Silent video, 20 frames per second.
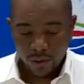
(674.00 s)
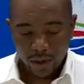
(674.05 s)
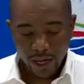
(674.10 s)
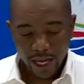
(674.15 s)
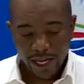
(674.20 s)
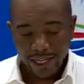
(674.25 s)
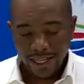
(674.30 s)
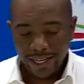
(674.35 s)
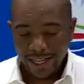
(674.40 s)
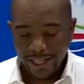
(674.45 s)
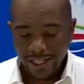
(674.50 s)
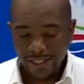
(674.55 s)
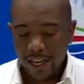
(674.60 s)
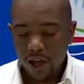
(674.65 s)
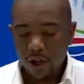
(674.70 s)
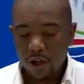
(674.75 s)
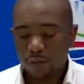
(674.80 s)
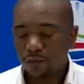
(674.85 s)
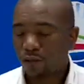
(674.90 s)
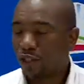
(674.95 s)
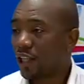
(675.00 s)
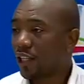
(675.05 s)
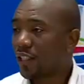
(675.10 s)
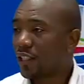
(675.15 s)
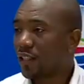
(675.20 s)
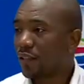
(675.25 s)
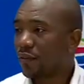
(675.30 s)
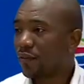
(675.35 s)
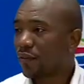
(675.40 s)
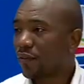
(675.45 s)
It is our
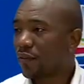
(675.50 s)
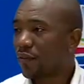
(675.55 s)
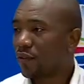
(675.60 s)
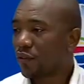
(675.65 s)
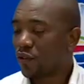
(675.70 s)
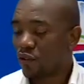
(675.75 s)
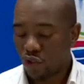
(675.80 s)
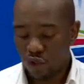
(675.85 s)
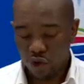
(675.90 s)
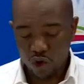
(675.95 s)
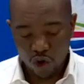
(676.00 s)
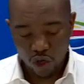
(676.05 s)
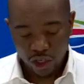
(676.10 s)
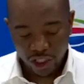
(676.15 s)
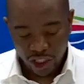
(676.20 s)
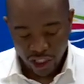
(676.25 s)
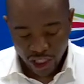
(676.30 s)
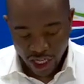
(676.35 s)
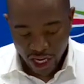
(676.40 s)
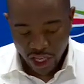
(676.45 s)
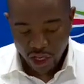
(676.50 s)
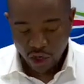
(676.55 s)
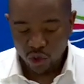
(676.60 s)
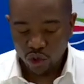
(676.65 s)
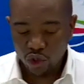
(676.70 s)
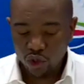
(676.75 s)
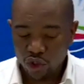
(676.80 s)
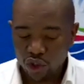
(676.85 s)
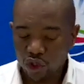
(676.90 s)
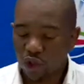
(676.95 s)
objective to continue
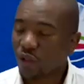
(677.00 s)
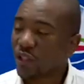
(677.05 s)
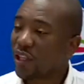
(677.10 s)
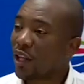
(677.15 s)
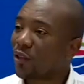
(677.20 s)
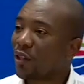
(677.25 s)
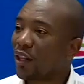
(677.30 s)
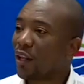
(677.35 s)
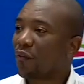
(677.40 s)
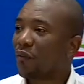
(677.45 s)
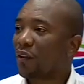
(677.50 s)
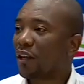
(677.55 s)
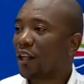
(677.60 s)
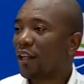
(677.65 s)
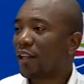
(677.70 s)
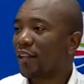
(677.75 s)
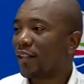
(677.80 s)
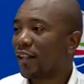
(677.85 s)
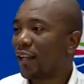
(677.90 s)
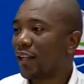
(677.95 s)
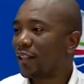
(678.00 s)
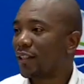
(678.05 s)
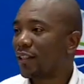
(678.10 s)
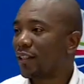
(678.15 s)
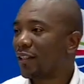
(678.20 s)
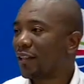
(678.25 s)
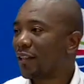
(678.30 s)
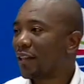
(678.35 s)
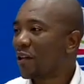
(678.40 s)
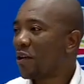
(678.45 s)
to show South Africans that
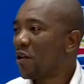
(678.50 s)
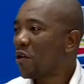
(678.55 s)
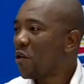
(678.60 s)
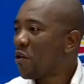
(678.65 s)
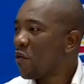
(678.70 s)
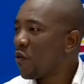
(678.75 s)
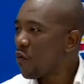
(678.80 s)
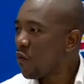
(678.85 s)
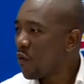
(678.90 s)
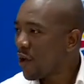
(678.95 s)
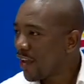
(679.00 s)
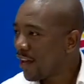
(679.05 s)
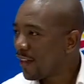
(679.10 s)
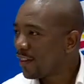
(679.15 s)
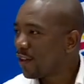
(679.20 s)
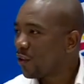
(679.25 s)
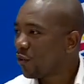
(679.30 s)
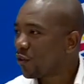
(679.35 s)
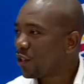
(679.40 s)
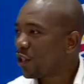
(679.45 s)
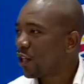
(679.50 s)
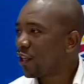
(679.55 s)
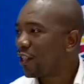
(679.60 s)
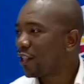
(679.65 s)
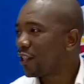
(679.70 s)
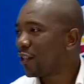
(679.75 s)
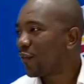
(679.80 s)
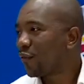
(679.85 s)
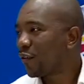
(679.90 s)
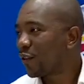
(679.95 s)
we are the
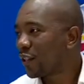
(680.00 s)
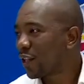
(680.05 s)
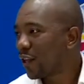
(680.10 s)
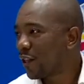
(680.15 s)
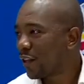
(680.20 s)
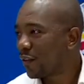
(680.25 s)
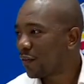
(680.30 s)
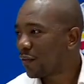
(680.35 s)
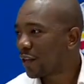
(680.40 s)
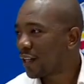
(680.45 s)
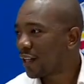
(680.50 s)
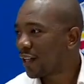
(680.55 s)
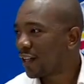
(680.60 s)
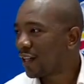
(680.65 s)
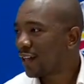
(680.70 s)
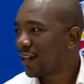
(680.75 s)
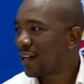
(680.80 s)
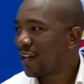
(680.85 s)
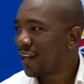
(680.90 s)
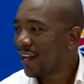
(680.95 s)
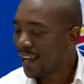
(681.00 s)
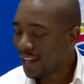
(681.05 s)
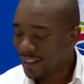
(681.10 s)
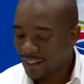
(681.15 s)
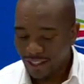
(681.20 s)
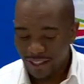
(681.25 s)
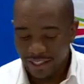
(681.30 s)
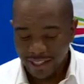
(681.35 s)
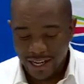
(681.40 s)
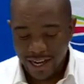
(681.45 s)
alternative for South Africa and
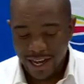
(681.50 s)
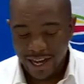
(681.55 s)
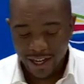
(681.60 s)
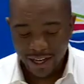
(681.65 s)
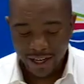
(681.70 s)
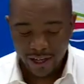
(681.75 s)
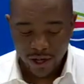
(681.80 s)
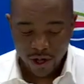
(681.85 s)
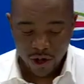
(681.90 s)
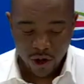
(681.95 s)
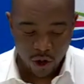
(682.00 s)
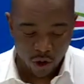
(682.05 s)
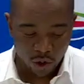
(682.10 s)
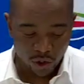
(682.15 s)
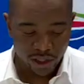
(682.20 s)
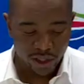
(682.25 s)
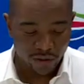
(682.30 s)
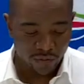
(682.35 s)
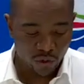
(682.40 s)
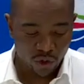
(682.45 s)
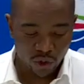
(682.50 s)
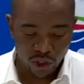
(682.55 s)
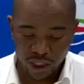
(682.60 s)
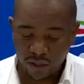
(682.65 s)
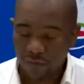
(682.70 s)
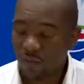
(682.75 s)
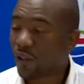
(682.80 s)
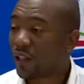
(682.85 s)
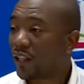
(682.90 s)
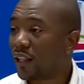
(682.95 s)
the DA holds the future
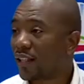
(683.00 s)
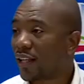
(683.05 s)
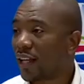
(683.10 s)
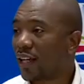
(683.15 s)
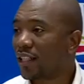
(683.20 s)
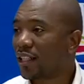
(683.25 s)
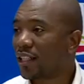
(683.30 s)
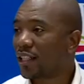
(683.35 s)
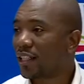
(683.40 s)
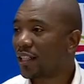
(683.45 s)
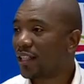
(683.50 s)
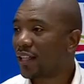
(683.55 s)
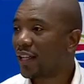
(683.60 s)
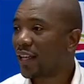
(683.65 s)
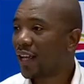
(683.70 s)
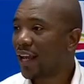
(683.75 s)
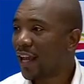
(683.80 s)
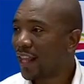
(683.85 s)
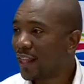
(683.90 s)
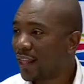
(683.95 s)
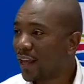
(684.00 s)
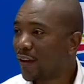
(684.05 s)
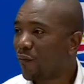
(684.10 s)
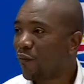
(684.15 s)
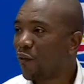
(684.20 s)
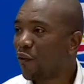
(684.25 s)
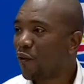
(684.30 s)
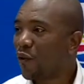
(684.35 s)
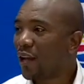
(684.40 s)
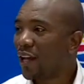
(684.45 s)
for this country. And
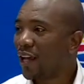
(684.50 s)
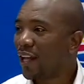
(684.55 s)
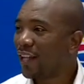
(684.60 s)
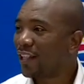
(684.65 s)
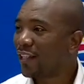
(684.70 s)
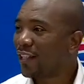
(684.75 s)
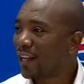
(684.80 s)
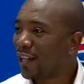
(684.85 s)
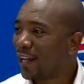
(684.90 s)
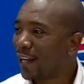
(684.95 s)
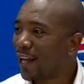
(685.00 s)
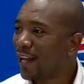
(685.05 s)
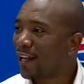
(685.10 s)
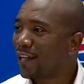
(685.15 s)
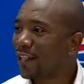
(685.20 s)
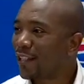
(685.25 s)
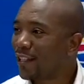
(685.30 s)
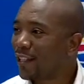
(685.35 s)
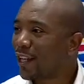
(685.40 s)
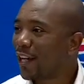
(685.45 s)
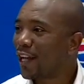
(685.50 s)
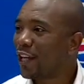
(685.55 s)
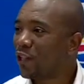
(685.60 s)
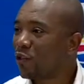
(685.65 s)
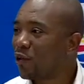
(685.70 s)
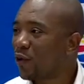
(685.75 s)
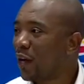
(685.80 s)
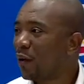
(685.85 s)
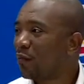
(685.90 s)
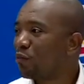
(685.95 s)
therefore, it's great
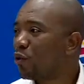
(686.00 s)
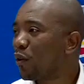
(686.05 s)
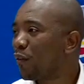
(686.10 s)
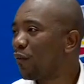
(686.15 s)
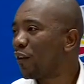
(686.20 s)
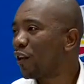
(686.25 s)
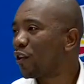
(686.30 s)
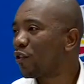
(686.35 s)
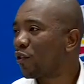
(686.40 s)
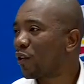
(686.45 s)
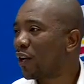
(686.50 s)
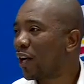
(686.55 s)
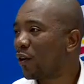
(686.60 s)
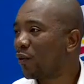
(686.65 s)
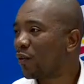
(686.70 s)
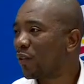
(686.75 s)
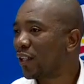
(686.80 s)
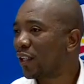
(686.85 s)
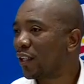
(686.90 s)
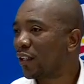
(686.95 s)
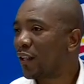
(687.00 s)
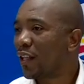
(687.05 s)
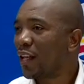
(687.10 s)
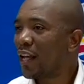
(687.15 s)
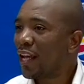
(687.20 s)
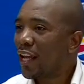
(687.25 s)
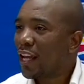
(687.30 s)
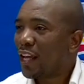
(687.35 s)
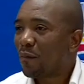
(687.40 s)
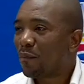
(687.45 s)
to come to a federal council
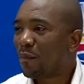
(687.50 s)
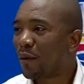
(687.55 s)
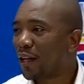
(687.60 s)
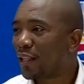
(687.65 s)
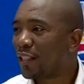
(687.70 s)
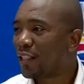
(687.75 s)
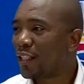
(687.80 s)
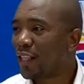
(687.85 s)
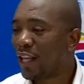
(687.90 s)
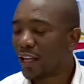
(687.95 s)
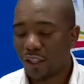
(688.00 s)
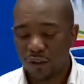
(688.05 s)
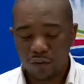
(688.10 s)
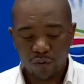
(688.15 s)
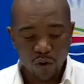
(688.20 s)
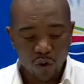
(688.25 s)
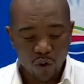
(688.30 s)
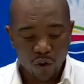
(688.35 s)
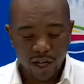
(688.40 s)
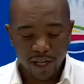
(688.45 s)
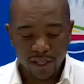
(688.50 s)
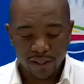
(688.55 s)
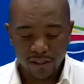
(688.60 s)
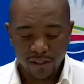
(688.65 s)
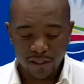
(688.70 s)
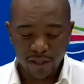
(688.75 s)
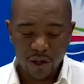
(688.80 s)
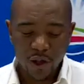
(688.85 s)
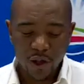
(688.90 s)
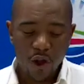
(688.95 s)
in a party that is focused
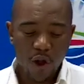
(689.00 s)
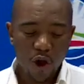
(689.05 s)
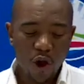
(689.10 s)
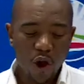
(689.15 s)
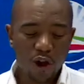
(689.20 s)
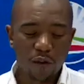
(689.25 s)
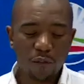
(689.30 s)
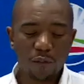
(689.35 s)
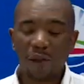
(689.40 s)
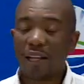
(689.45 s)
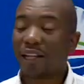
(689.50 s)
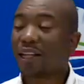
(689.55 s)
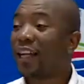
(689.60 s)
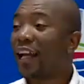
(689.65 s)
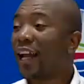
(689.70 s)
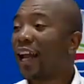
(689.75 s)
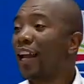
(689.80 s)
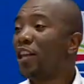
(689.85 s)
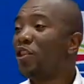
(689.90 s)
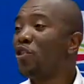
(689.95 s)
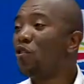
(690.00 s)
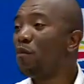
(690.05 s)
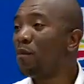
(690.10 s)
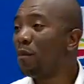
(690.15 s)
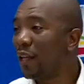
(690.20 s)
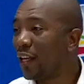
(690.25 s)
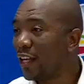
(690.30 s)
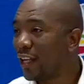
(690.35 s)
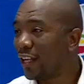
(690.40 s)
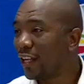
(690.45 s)
on building a new
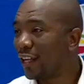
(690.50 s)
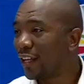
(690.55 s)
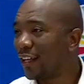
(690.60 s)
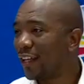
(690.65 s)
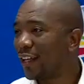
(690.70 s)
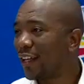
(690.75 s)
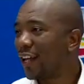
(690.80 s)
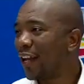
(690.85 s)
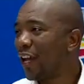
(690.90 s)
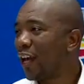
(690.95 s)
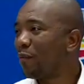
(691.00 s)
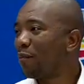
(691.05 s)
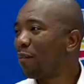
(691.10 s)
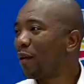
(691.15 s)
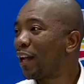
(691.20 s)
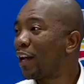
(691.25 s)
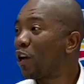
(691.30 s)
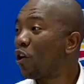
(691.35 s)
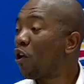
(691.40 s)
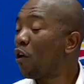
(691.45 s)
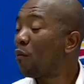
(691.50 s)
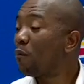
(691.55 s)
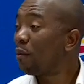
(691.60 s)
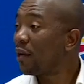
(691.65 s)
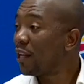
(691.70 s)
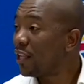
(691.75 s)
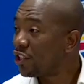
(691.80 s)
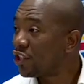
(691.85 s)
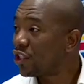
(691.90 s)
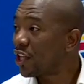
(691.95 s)
beginning and bringing
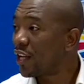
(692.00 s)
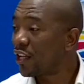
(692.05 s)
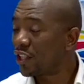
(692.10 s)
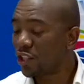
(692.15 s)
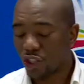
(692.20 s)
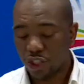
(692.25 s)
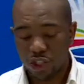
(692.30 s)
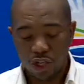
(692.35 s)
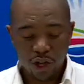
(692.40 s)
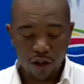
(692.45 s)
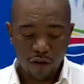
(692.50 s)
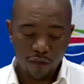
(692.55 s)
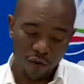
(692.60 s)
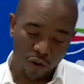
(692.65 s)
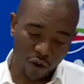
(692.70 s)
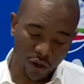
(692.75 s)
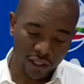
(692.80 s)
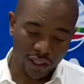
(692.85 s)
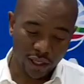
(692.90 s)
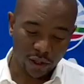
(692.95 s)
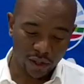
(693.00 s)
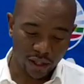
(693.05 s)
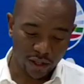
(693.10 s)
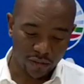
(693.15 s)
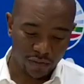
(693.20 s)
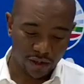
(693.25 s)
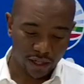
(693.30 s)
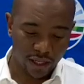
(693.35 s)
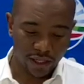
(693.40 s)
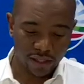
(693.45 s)
complete change for all South
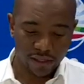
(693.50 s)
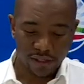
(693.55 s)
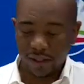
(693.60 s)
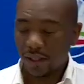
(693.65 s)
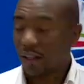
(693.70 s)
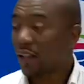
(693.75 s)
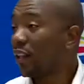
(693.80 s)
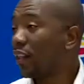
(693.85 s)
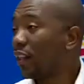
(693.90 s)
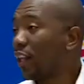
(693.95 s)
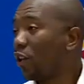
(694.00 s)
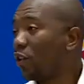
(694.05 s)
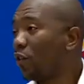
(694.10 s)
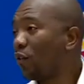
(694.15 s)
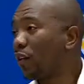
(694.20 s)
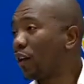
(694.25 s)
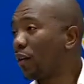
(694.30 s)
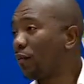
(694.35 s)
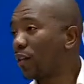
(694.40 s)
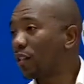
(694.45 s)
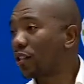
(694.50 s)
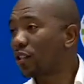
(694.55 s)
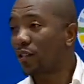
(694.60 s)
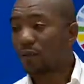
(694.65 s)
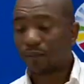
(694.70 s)
Africans. Thank you very much.